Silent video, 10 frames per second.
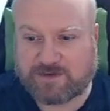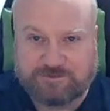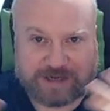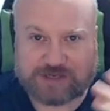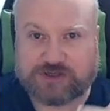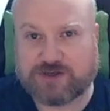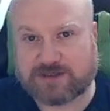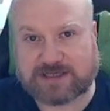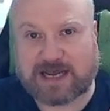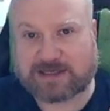/fiction,
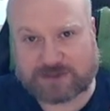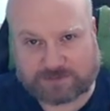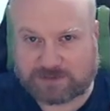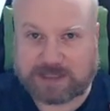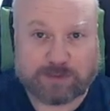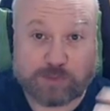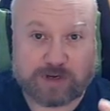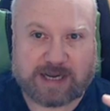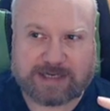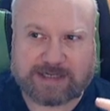/ then the
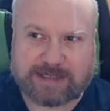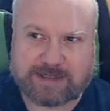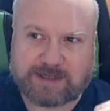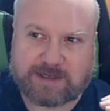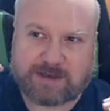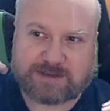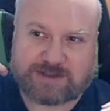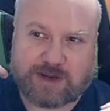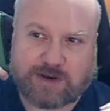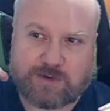book ID.
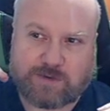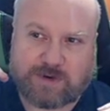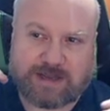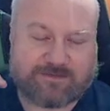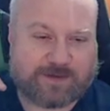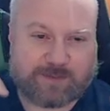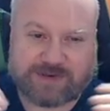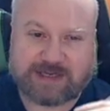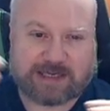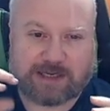So if a
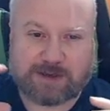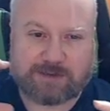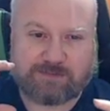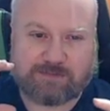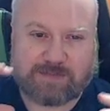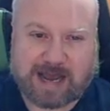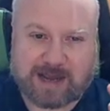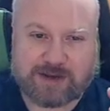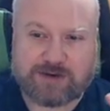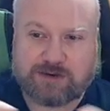particular
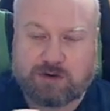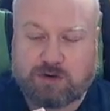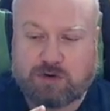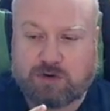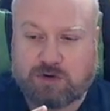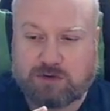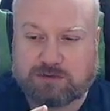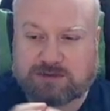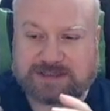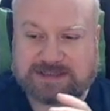pattern
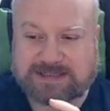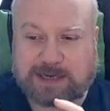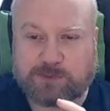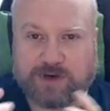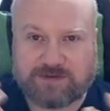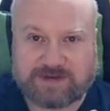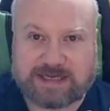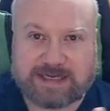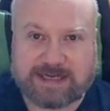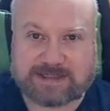or segment of
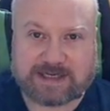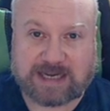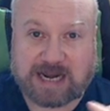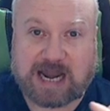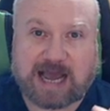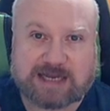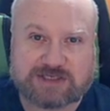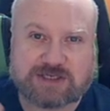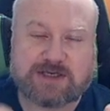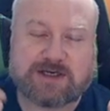keys can
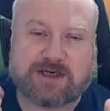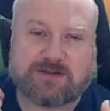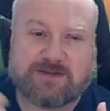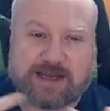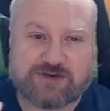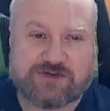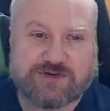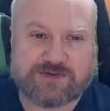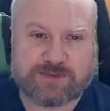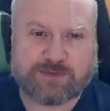clash, that
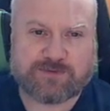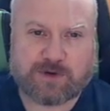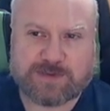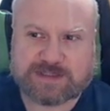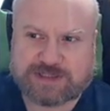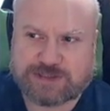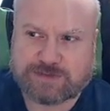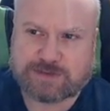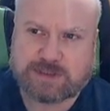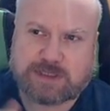introduces performance
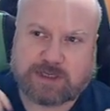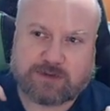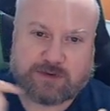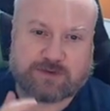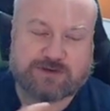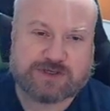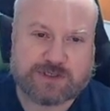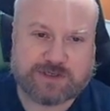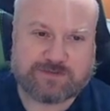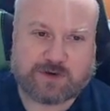issues. The other issue
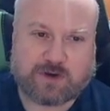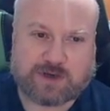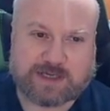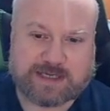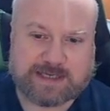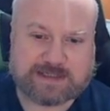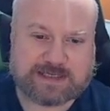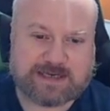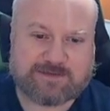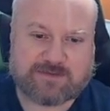you've got
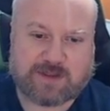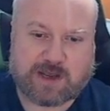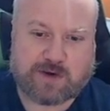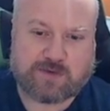is, even though